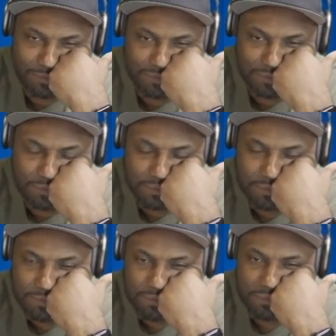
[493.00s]

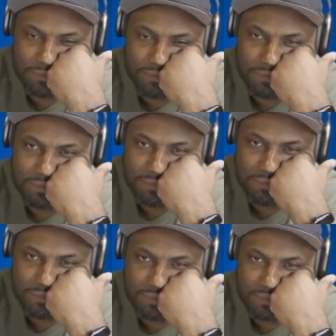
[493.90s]

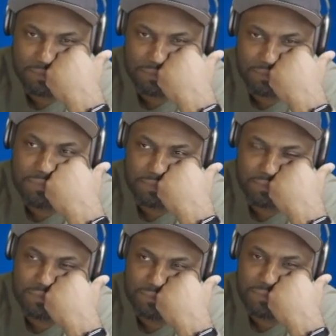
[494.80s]

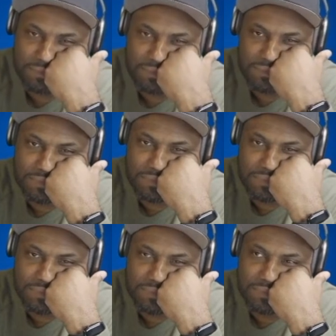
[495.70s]

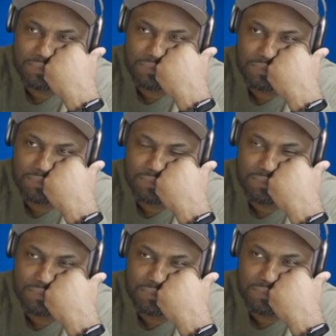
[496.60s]

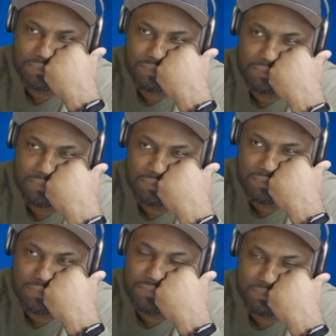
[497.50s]

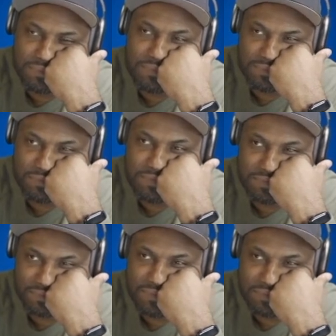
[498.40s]

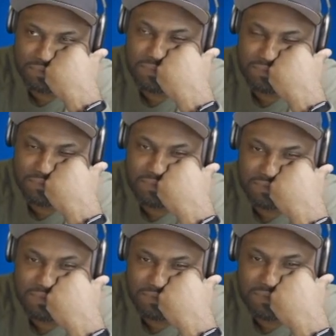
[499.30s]

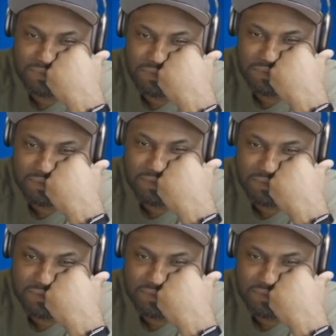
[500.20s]
(silent)